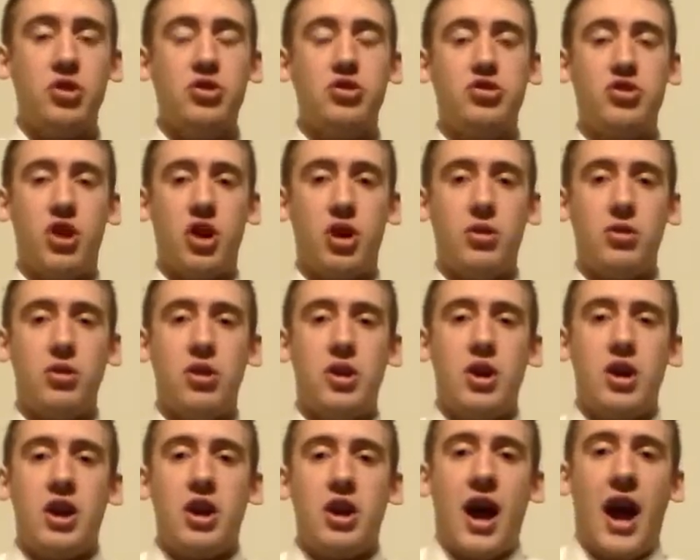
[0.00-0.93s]
So,
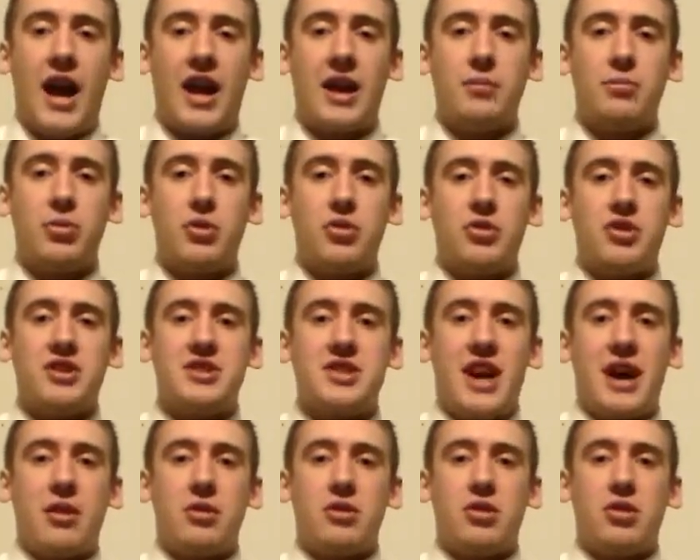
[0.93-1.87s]
I can pull
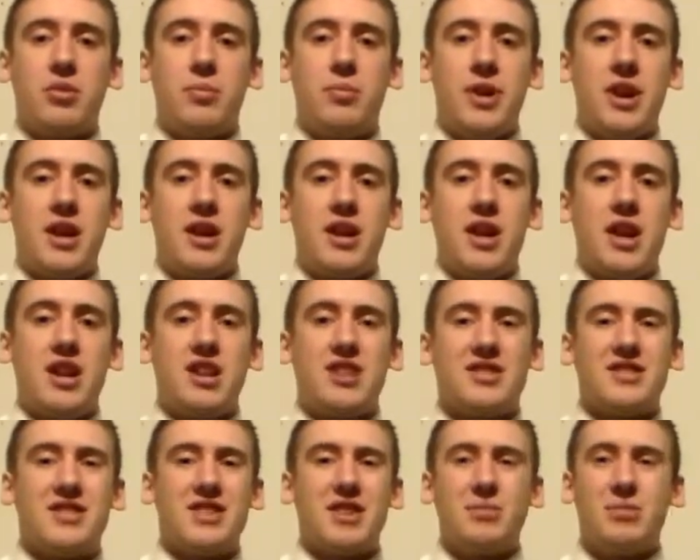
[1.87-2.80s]
these out a little bit,
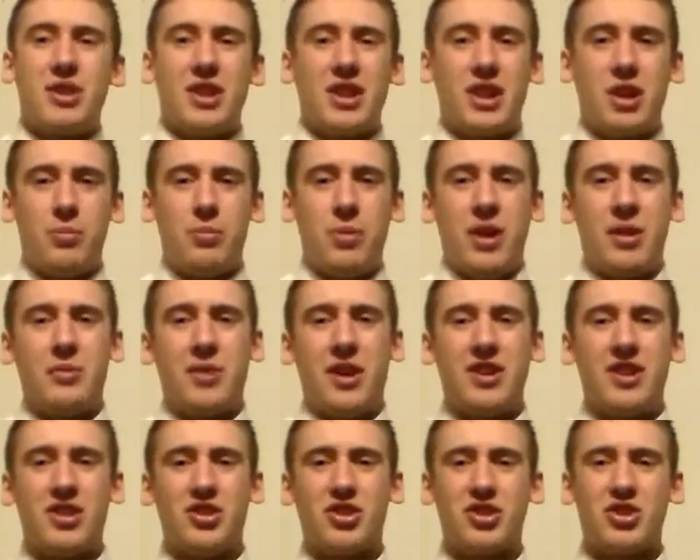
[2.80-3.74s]
and it's going to be a little bit.
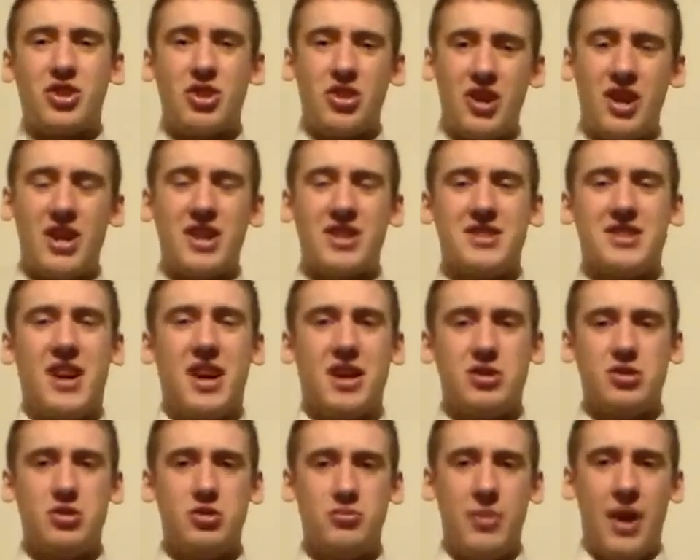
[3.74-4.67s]
When I tuck the shirt in, it's
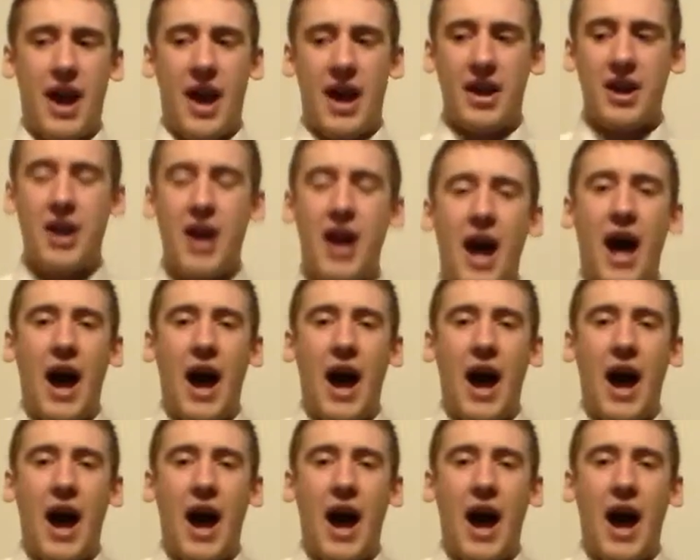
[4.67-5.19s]
not too bad.